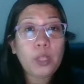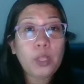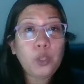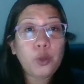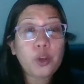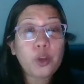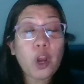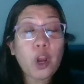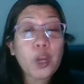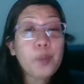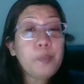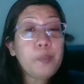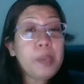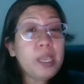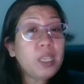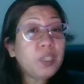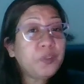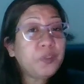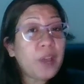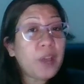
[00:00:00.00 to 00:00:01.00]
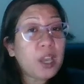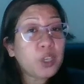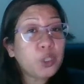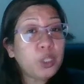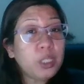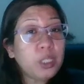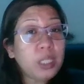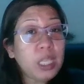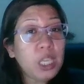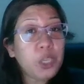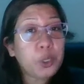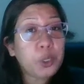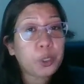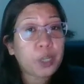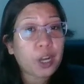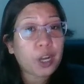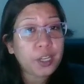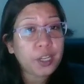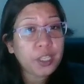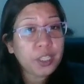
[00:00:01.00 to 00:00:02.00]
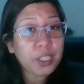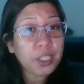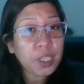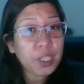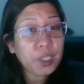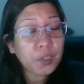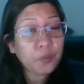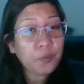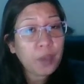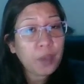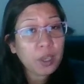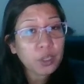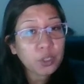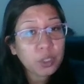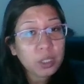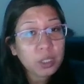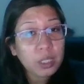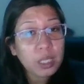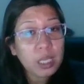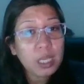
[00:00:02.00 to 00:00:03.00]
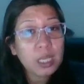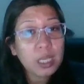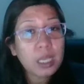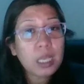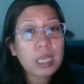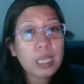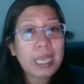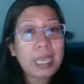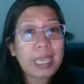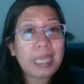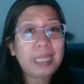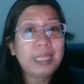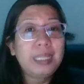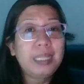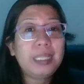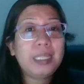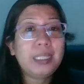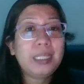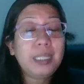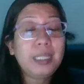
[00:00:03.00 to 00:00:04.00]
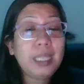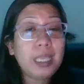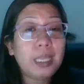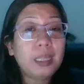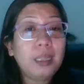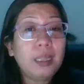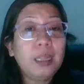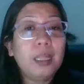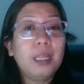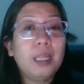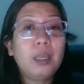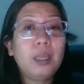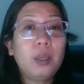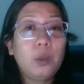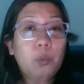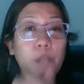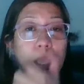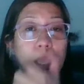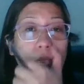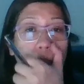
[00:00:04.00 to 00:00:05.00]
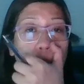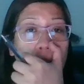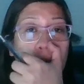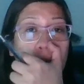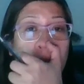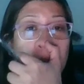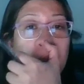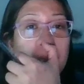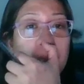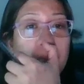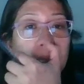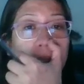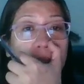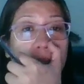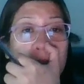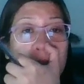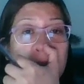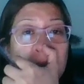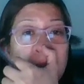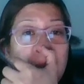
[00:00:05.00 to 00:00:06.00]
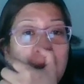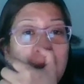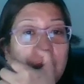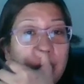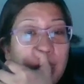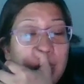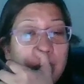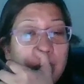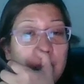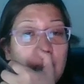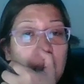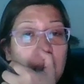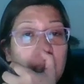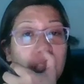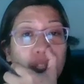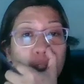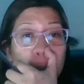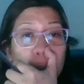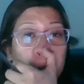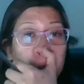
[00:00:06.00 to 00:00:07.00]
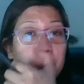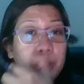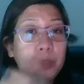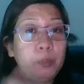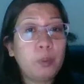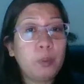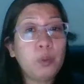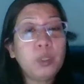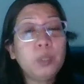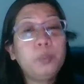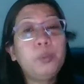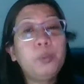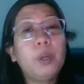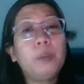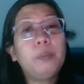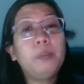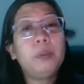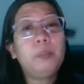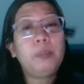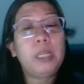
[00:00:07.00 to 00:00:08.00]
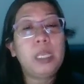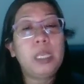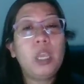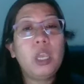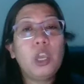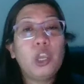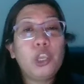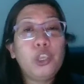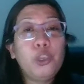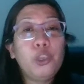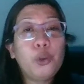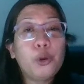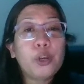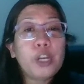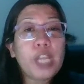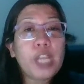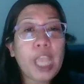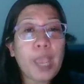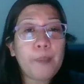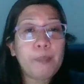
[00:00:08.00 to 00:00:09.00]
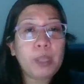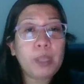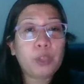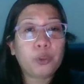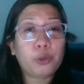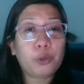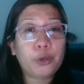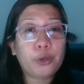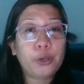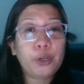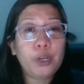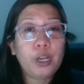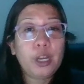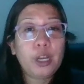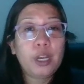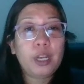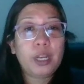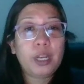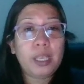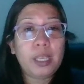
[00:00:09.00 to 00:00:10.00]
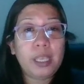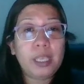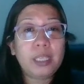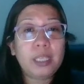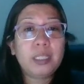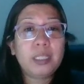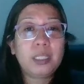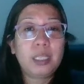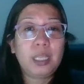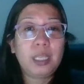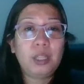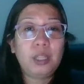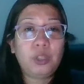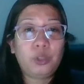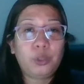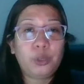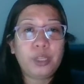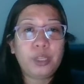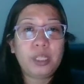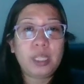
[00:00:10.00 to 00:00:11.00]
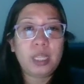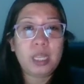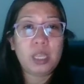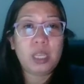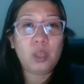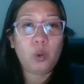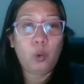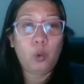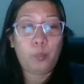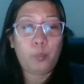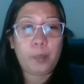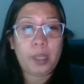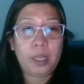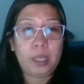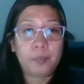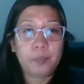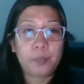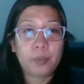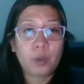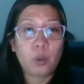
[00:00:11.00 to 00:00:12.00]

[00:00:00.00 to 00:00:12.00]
RB is functioning, your RC is functioning, and still we cannot read anything, so most probably your emitter is internally open.